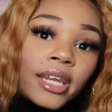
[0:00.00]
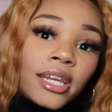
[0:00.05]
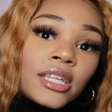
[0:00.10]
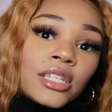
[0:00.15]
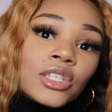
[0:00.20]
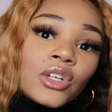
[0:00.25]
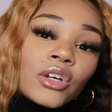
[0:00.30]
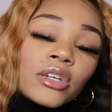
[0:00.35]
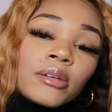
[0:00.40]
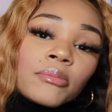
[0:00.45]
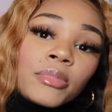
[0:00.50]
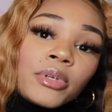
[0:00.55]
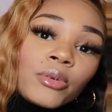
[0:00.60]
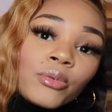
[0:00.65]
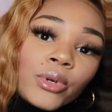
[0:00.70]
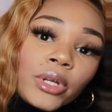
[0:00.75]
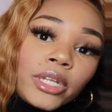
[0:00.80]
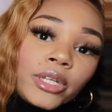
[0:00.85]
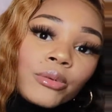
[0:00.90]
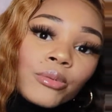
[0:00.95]
it's gonna be
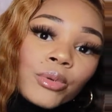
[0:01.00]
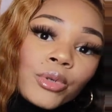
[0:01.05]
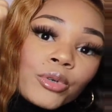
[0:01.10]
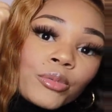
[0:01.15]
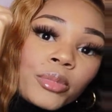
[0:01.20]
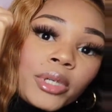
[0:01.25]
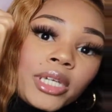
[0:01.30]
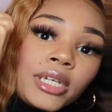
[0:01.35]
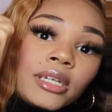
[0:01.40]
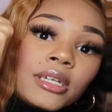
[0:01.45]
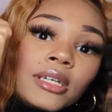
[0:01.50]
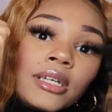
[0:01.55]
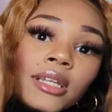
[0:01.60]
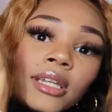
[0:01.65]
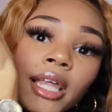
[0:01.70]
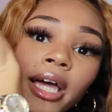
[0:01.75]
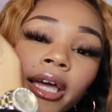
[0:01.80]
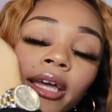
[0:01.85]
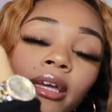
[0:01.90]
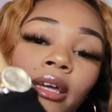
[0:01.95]
really roomy.
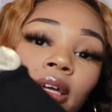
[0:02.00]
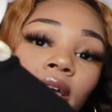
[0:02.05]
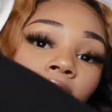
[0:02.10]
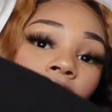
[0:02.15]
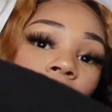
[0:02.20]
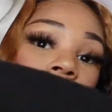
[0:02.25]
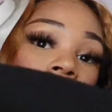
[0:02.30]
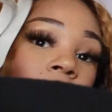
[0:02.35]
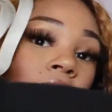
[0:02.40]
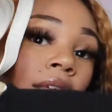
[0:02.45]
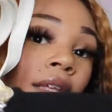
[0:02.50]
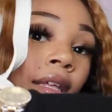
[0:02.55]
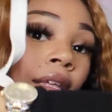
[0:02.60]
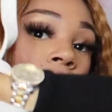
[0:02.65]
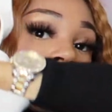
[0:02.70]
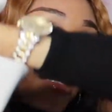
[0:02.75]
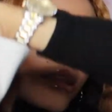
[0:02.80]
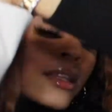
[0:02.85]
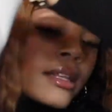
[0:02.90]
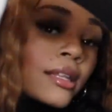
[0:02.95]
Like,
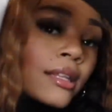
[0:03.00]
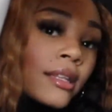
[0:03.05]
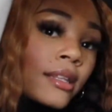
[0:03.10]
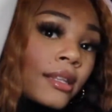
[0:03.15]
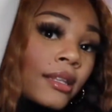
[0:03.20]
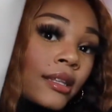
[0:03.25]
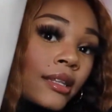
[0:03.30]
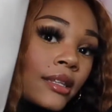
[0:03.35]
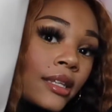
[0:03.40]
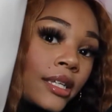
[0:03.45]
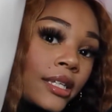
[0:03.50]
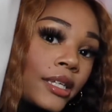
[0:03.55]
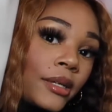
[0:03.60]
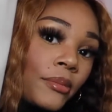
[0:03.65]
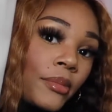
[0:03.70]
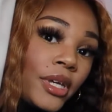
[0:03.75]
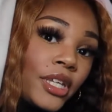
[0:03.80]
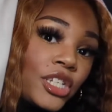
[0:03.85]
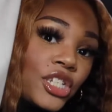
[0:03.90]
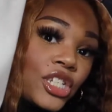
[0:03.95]
the
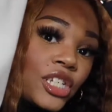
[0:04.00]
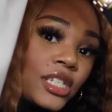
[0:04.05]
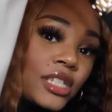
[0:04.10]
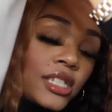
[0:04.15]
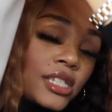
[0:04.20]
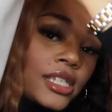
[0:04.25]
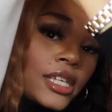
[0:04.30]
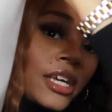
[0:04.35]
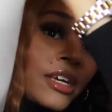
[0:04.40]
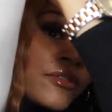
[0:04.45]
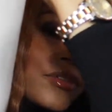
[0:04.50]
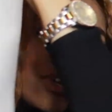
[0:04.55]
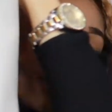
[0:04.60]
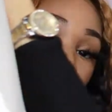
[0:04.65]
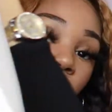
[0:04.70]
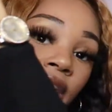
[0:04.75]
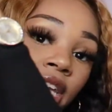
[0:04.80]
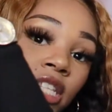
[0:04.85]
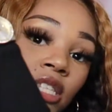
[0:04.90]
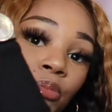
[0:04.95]
dimensions of
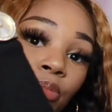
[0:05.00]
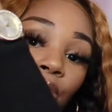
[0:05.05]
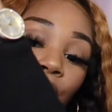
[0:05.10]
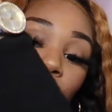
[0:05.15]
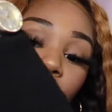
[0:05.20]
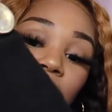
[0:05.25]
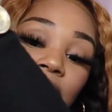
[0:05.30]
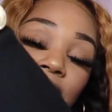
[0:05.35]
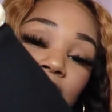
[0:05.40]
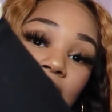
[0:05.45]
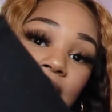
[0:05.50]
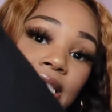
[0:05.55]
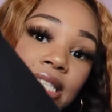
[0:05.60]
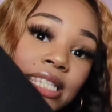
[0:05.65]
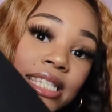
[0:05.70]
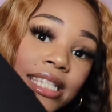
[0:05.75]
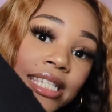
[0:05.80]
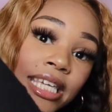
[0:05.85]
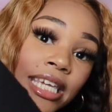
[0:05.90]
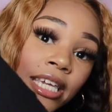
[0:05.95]
it. It's pretty
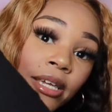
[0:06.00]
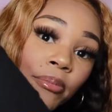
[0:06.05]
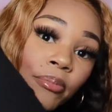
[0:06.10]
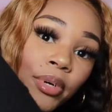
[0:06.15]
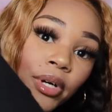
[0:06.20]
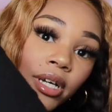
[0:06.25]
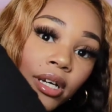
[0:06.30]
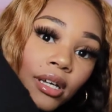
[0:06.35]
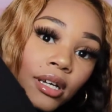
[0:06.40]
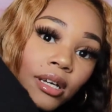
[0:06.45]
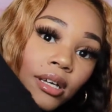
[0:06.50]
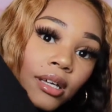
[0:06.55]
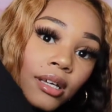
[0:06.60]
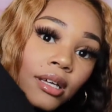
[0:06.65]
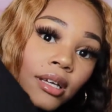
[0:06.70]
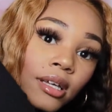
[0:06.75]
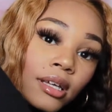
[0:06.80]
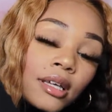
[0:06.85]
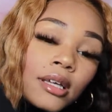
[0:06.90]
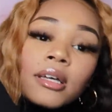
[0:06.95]
steep.
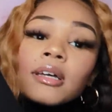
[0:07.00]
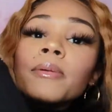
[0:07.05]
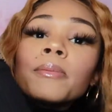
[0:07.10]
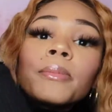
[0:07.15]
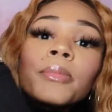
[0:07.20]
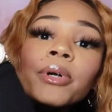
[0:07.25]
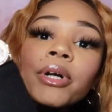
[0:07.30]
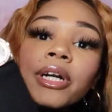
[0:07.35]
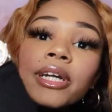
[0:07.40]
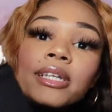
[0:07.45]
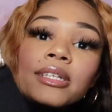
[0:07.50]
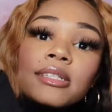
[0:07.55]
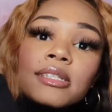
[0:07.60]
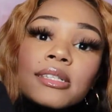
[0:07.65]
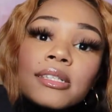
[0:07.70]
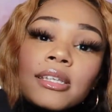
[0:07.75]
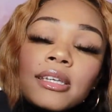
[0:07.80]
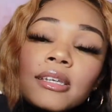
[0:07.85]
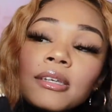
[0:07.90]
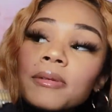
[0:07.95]
Pretty
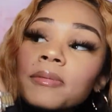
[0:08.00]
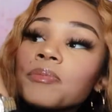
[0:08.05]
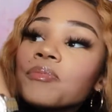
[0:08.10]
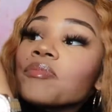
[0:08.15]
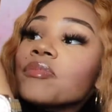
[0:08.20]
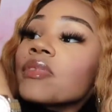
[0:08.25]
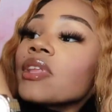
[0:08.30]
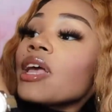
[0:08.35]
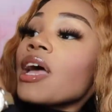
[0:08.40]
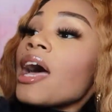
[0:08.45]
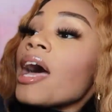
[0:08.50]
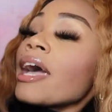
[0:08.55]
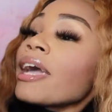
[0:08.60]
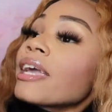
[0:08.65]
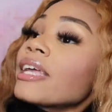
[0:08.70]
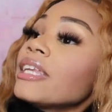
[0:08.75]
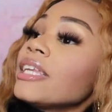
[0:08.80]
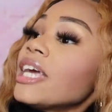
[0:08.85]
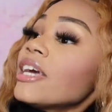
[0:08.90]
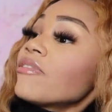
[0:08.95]
steep. I
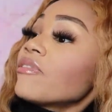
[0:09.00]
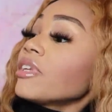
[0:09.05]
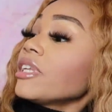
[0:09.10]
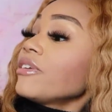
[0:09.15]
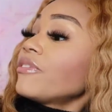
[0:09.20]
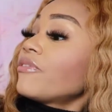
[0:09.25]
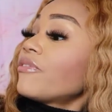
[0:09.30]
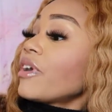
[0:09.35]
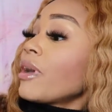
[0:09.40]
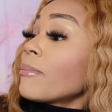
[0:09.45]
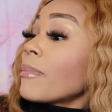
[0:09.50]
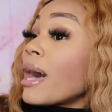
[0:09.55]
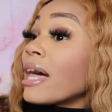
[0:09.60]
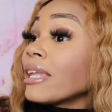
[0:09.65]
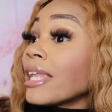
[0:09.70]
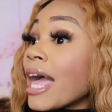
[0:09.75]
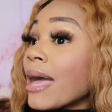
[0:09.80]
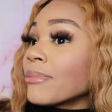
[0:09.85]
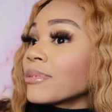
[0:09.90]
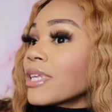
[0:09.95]
can definitely fit my
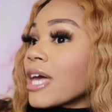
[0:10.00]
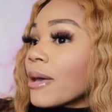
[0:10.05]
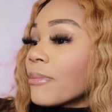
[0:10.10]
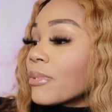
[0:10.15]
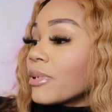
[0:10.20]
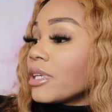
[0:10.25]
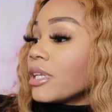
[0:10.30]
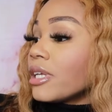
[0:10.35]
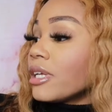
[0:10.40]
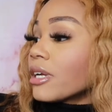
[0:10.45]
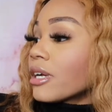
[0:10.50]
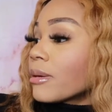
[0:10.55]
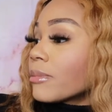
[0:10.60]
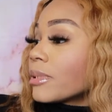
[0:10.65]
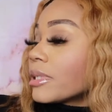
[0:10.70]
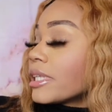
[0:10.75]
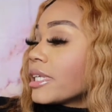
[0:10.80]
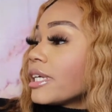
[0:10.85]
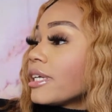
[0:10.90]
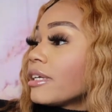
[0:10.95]
laptop in here, I
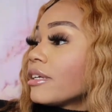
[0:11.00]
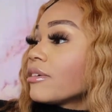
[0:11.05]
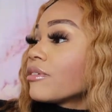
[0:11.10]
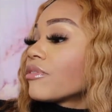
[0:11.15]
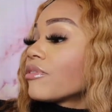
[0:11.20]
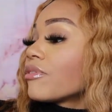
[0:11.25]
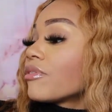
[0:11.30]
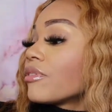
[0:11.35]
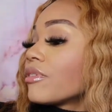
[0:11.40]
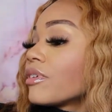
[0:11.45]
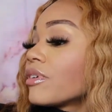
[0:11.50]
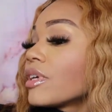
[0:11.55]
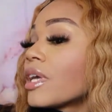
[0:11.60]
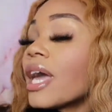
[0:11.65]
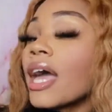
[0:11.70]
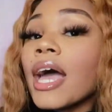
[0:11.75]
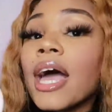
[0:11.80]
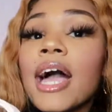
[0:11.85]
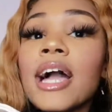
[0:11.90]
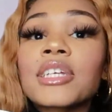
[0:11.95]
believe.
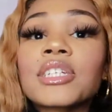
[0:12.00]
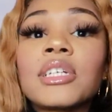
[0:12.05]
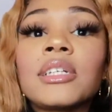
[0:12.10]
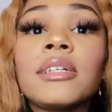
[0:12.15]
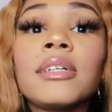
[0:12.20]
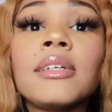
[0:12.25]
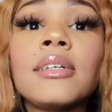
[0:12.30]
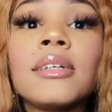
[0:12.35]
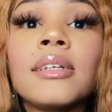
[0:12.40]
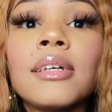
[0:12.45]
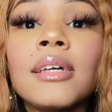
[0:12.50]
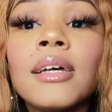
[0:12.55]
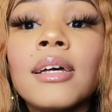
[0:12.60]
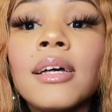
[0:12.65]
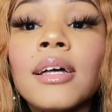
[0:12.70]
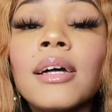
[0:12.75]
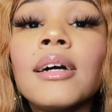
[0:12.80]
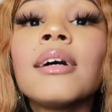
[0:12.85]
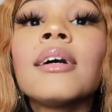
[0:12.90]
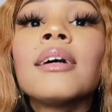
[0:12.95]
Actually,
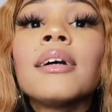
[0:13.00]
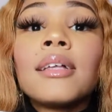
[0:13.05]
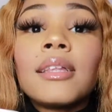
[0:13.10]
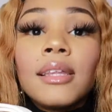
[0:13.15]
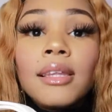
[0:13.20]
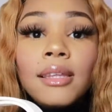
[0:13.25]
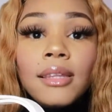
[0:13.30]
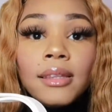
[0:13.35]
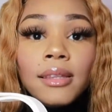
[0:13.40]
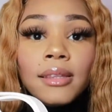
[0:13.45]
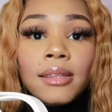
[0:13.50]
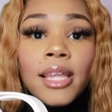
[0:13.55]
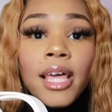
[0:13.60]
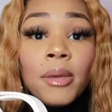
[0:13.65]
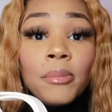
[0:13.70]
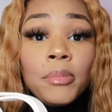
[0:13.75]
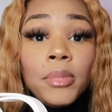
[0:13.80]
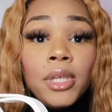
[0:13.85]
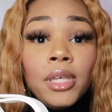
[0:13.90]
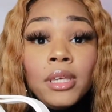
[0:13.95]

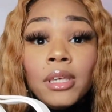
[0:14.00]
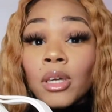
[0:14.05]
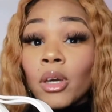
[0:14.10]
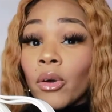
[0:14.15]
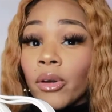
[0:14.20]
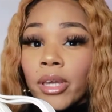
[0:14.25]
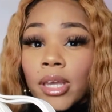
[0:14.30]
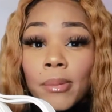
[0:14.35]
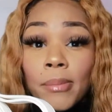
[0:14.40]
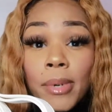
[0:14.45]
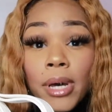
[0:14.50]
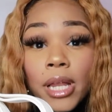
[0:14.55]
let me go get my